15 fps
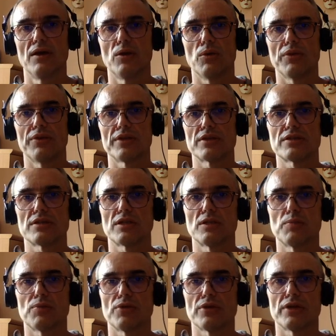With that CD
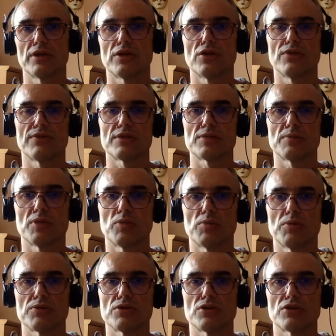Projekt investment
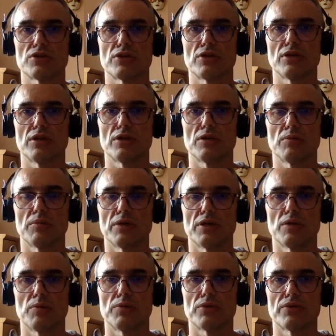position in
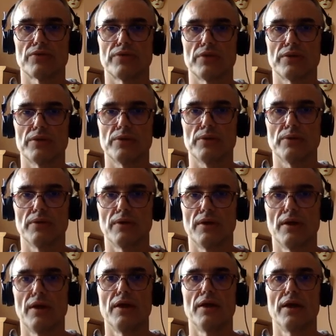my portfolio.
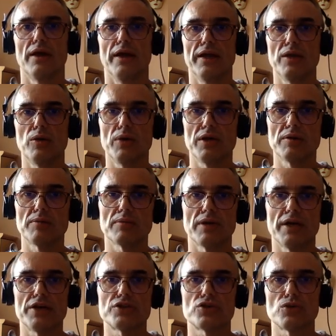Anyway,
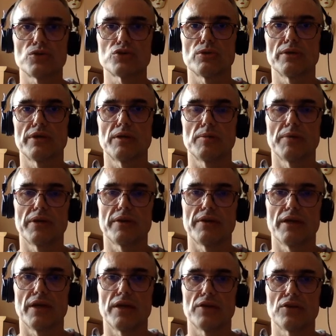as usually, by
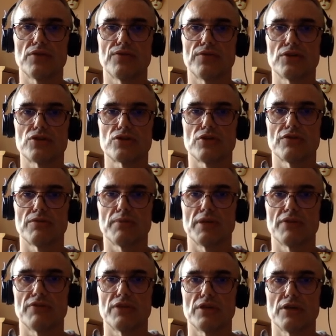the end of each of
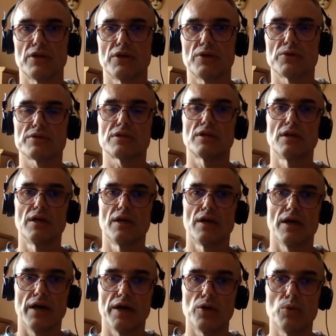my videos,
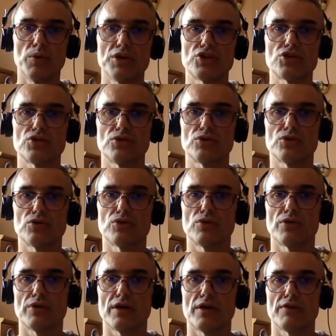I wish you to
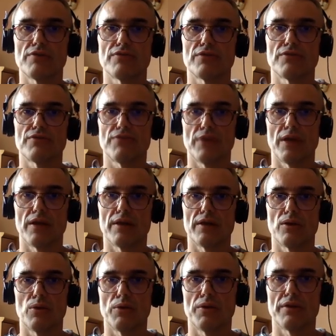have
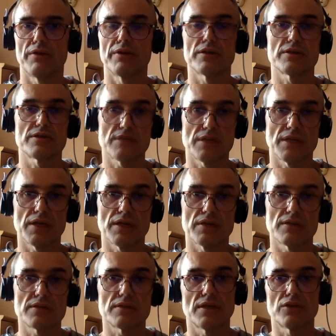fun with
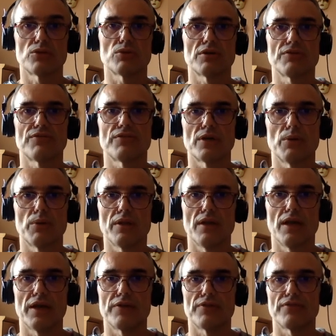science and to have fun with
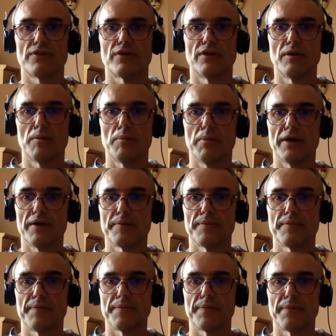life. Bye.